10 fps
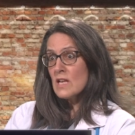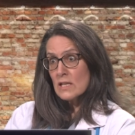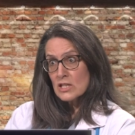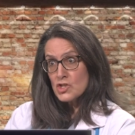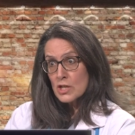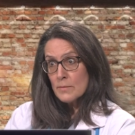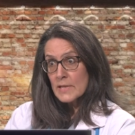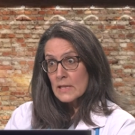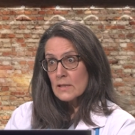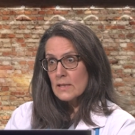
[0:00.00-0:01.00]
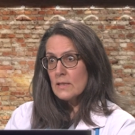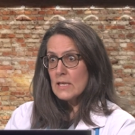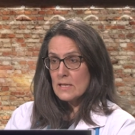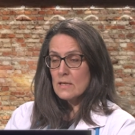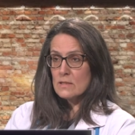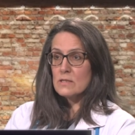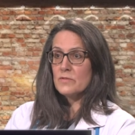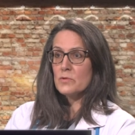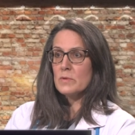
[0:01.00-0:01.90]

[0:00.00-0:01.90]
They legitimately need a sliver